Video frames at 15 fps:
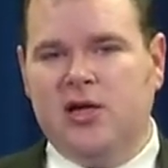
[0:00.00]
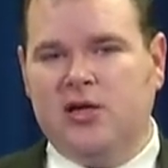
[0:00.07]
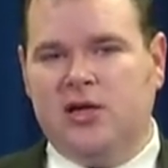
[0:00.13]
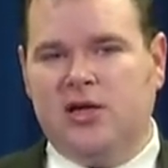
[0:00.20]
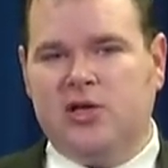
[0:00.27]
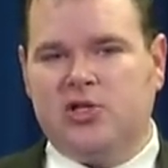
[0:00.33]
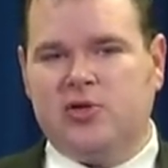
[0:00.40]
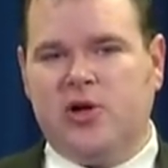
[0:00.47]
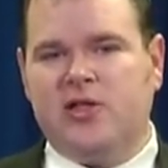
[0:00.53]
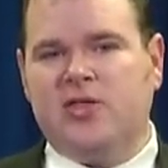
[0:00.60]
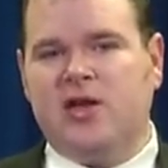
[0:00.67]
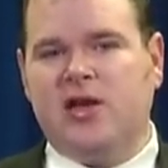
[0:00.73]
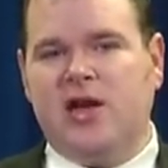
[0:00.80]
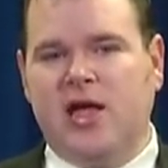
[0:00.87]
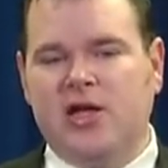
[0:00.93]
to illustrate
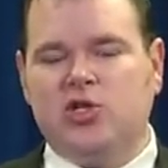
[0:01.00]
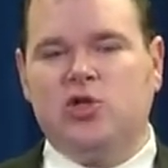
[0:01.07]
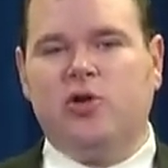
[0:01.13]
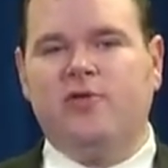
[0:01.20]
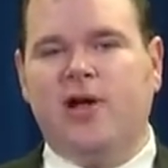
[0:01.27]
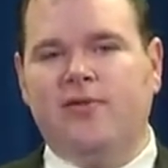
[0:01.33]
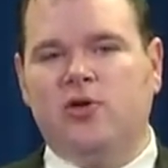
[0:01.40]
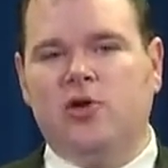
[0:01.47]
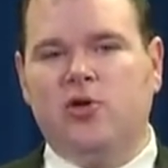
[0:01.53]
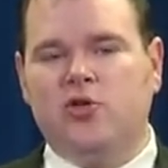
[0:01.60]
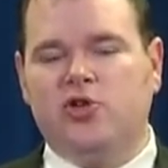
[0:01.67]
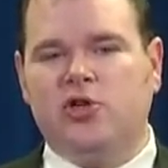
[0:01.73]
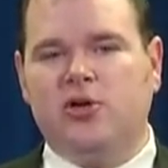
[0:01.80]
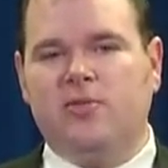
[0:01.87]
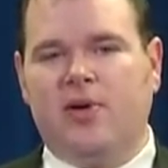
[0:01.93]
the nature of
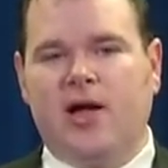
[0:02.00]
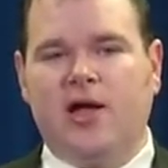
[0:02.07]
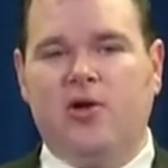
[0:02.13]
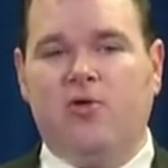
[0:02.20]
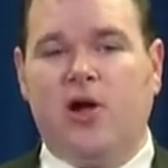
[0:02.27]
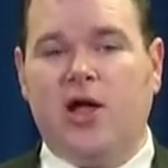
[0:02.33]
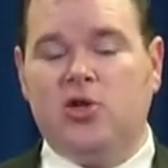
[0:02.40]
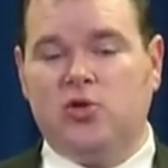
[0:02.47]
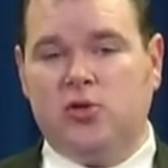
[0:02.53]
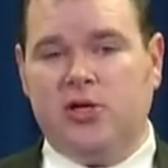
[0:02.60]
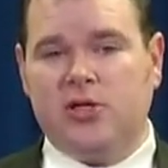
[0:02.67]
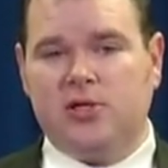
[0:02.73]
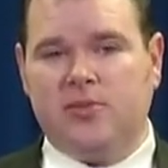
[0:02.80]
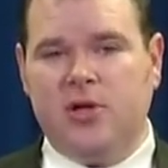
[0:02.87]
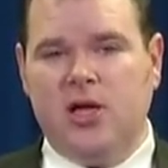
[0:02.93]
evolution by
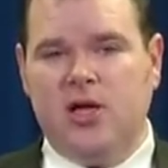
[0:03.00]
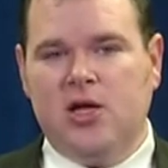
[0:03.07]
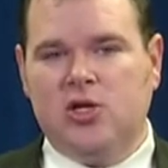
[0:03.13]
gradualism.